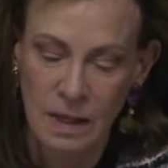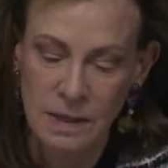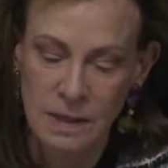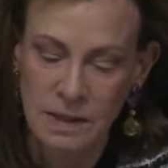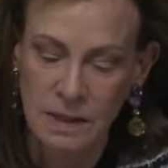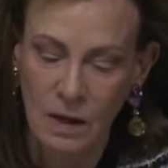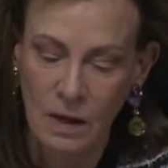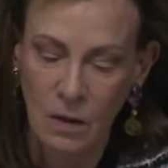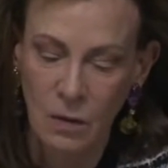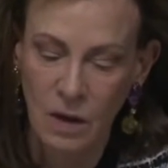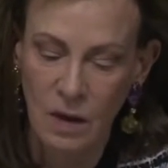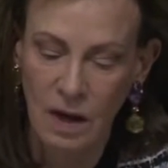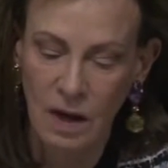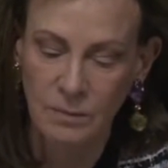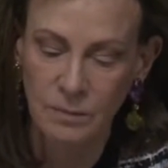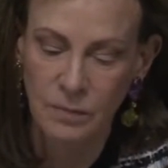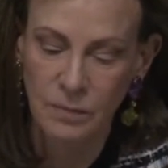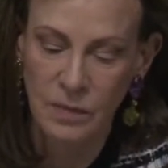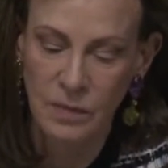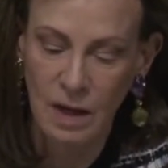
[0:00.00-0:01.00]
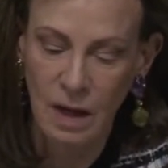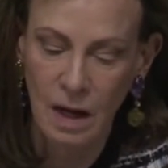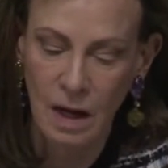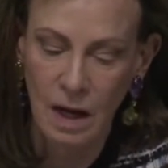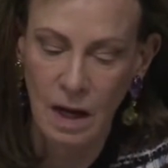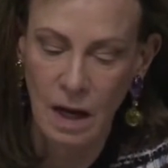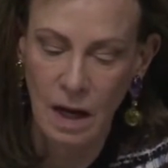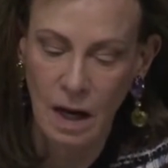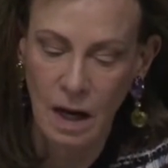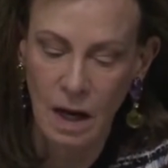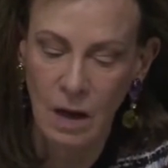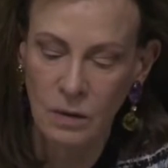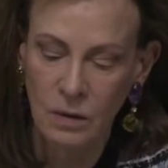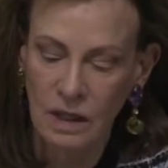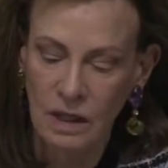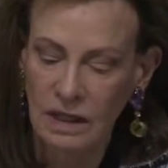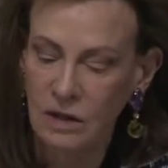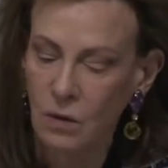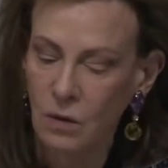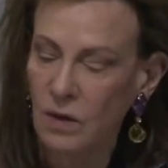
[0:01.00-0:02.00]
So, um,
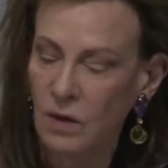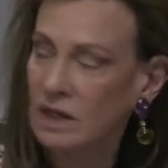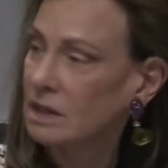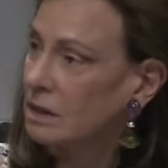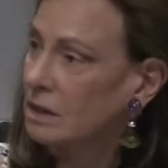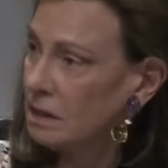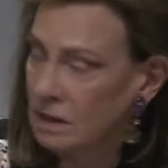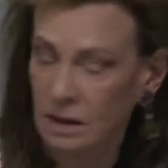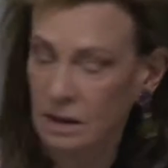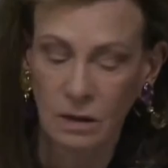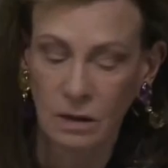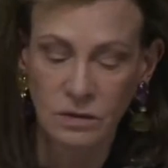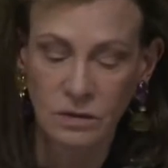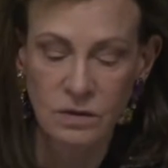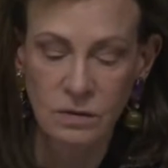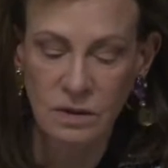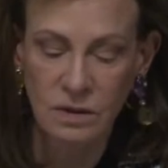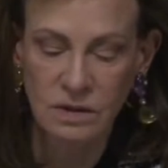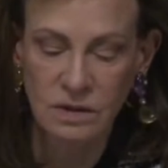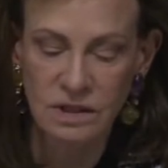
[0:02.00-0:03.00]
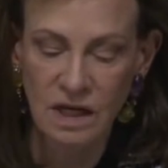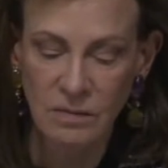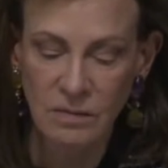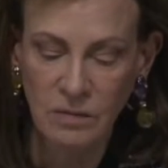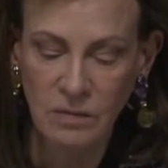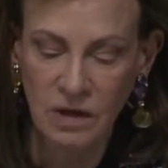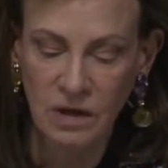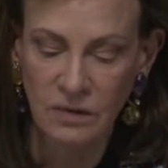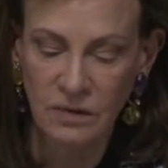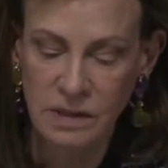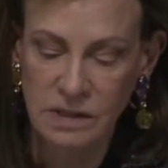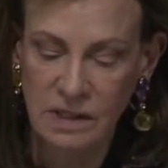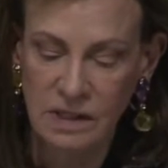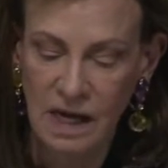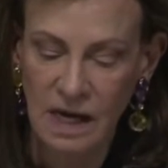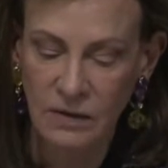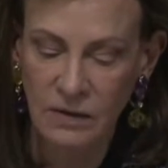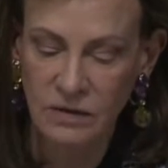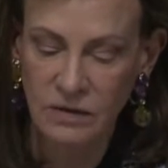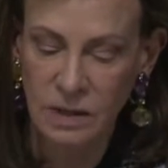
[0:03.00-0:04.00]
okay, going, you know, to her statement on the
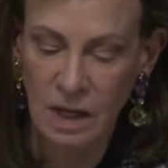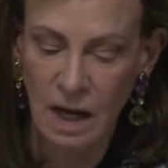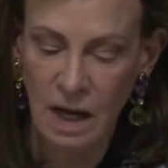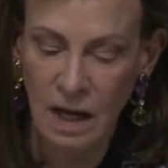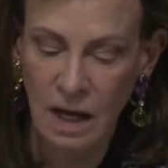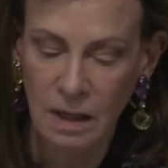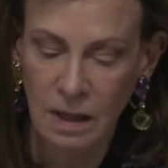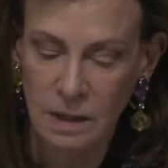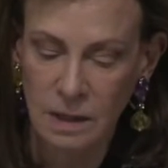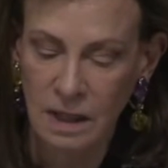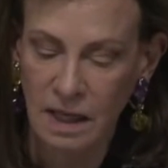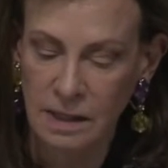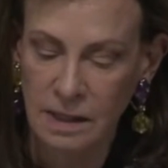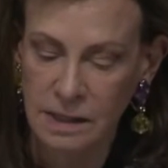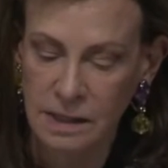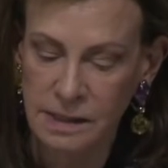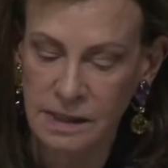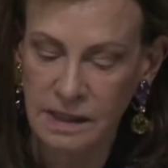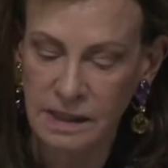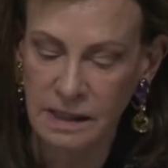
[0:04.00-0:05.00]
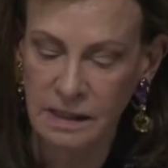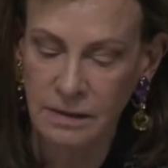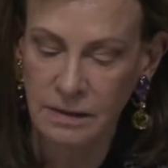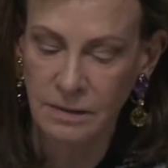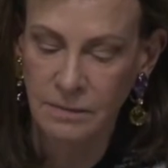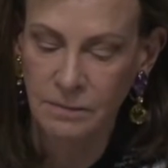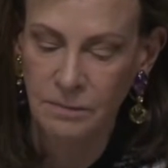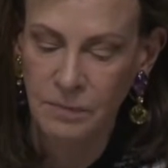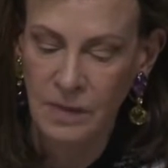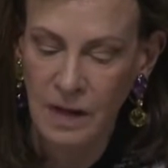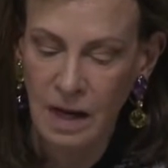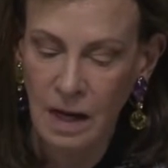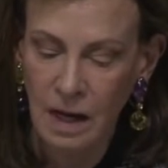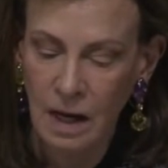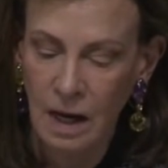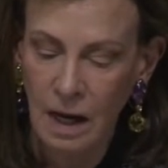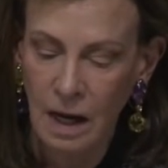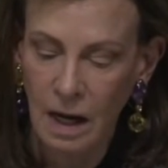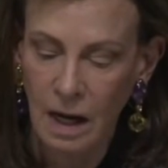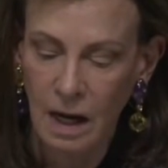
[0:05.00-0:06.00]
South uh, China Sea,
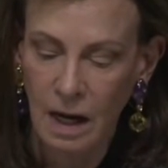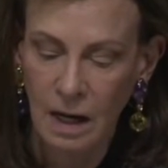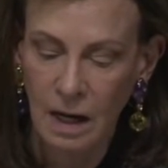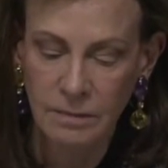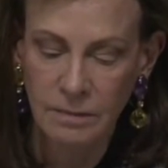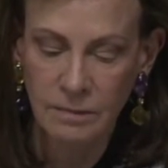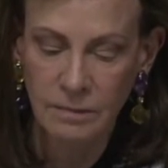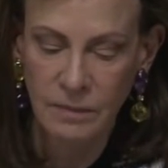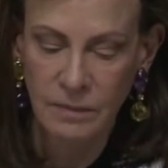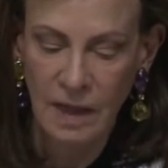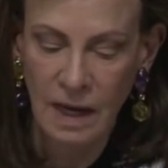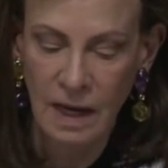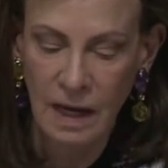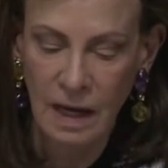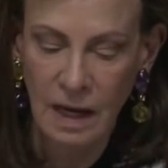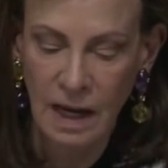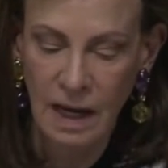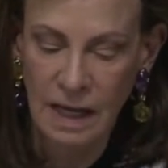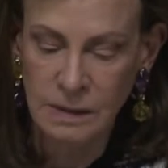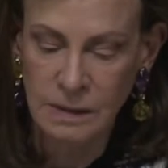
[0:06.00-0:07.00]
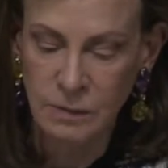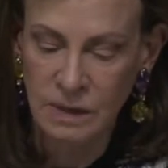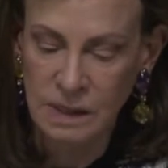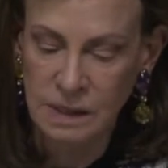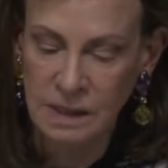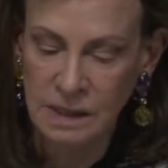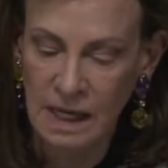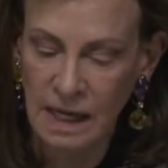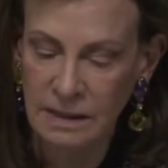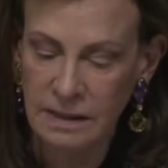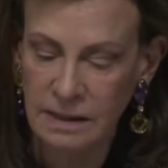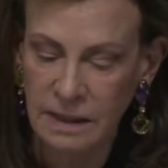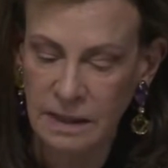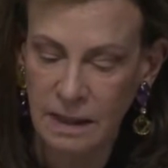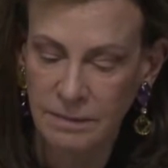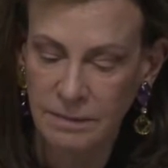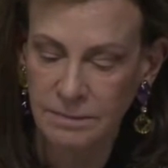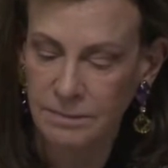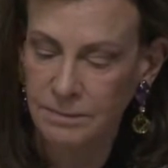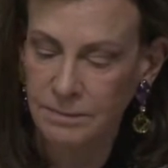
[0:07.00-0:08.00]
um, as we said,
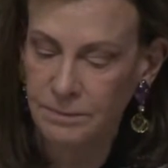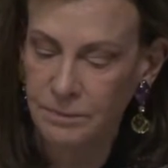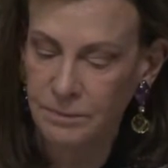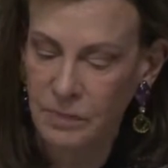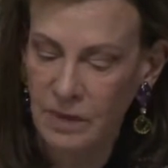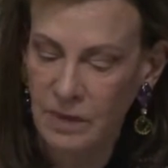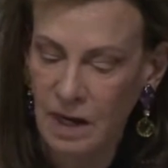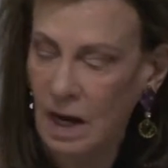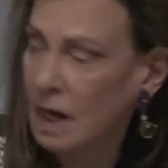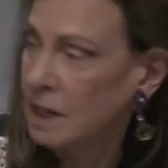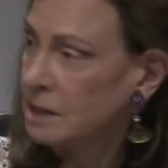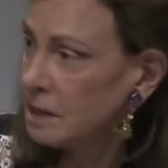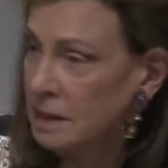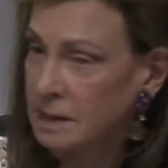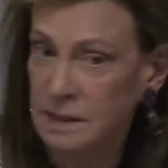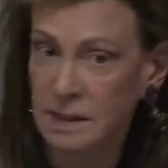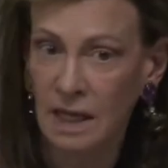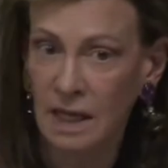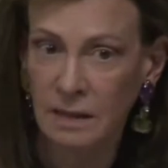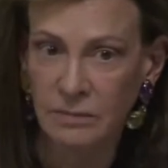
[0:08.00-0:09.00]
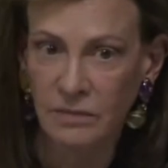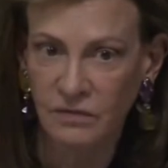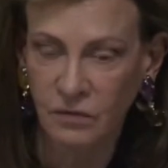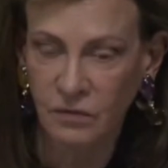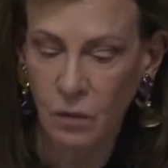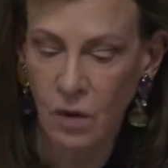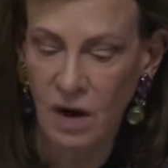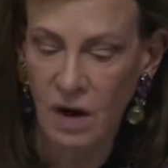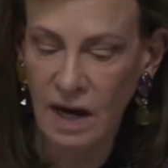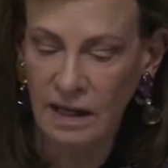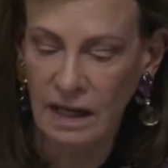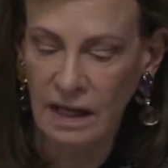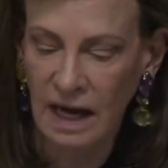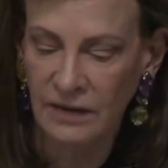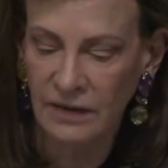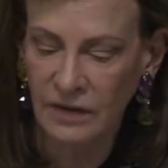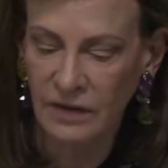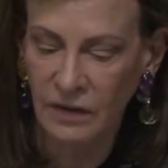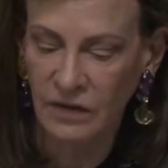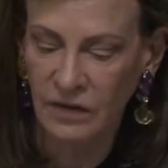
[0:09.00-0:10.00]
um, as I said, before I
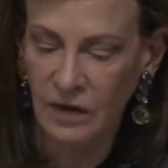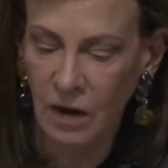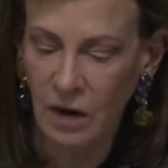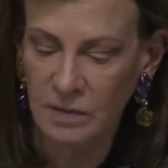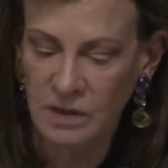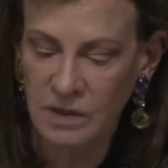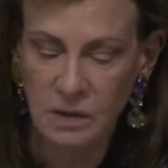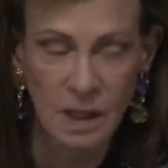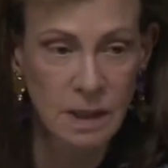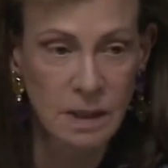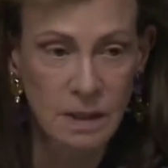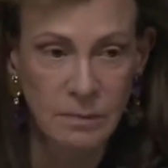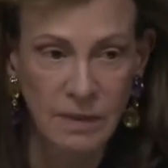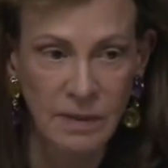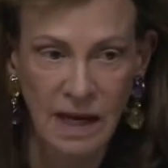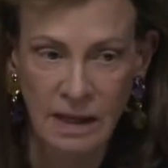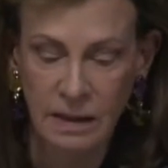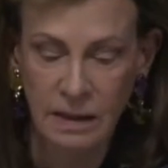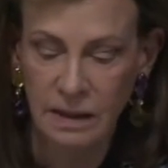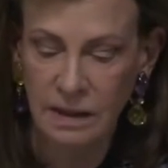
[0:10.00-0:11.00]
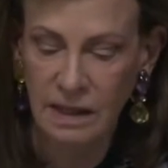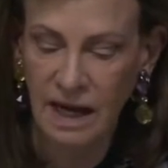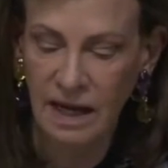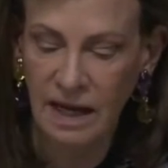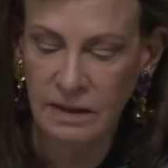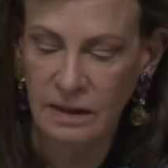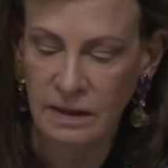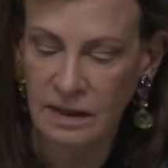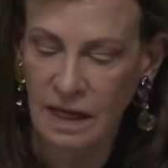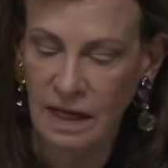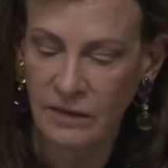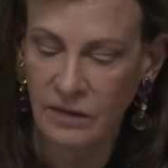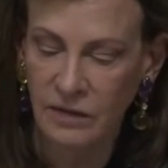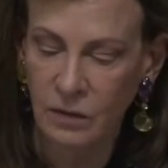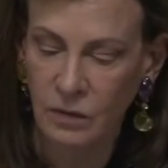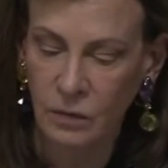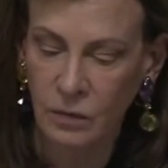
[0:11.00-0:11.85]
got there, the arbitration panel had handed down their